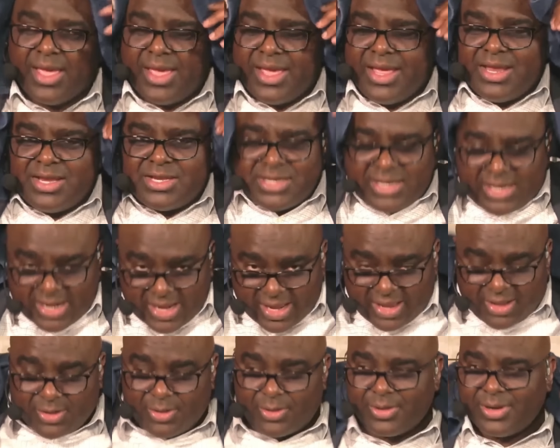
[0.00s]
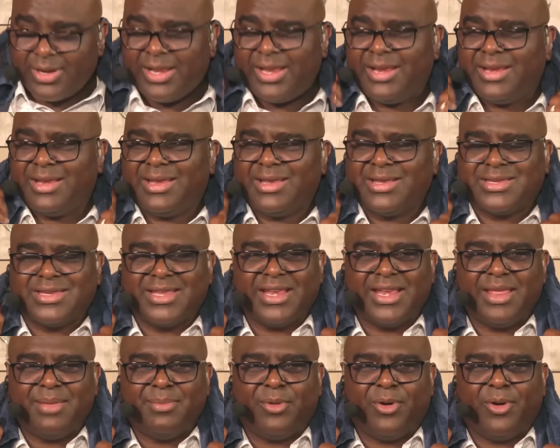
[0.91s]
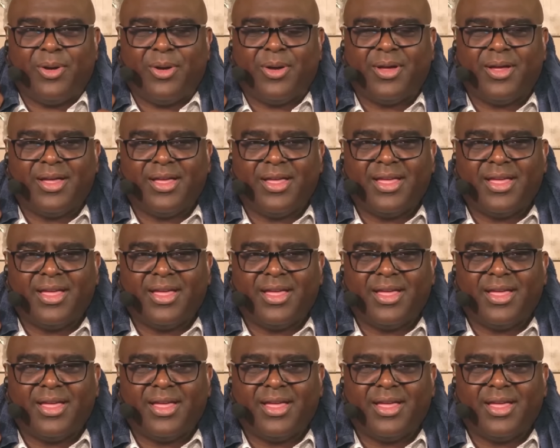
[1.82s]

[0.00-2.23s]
He said, I ain't gonna need this anymore.